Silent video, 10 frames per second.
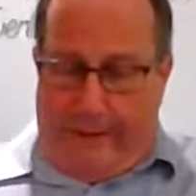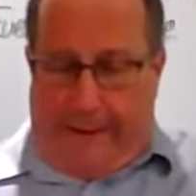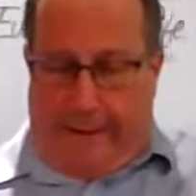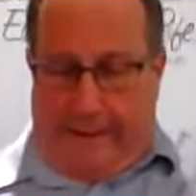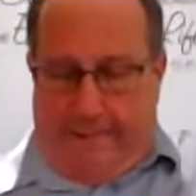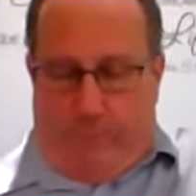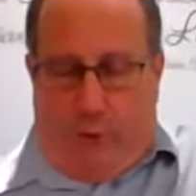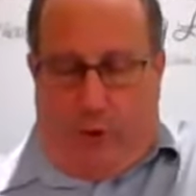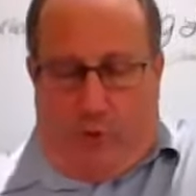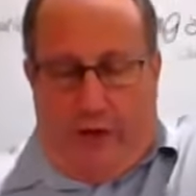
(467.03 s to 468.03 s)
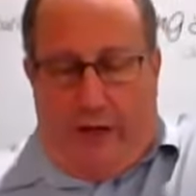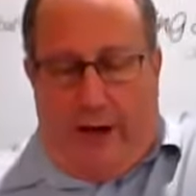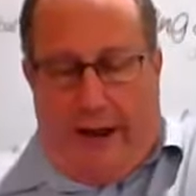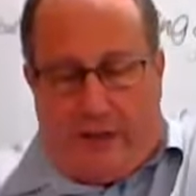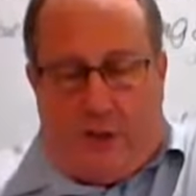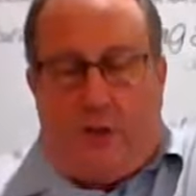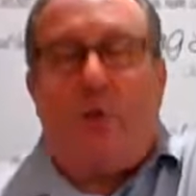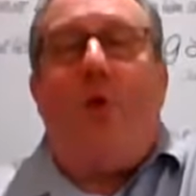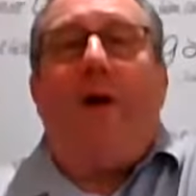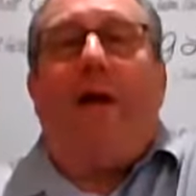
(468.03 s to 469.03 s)
Um, we read in Acts
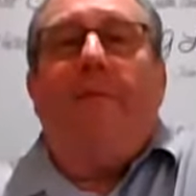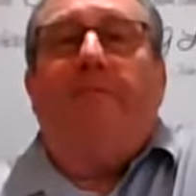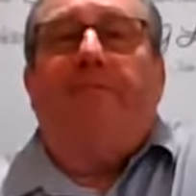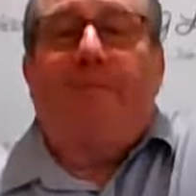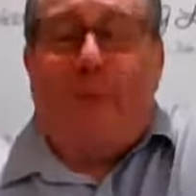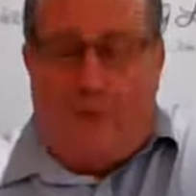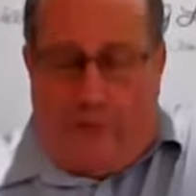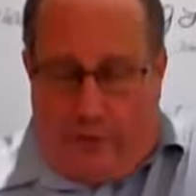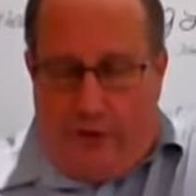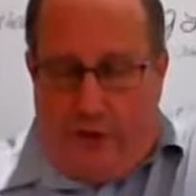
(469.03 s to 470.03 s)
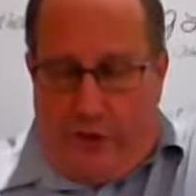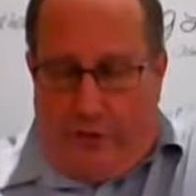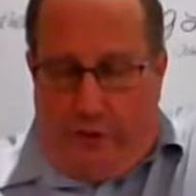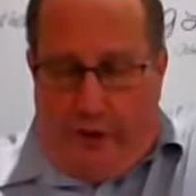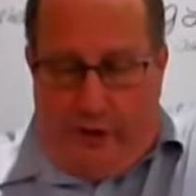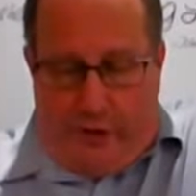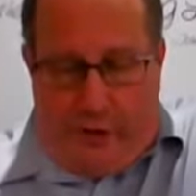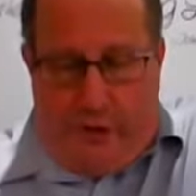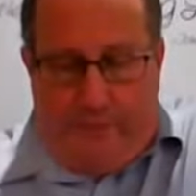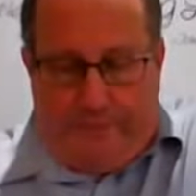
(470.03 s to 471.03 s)
20, verse
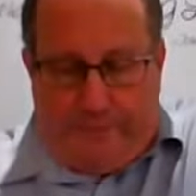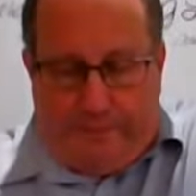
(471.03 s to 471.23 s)
32.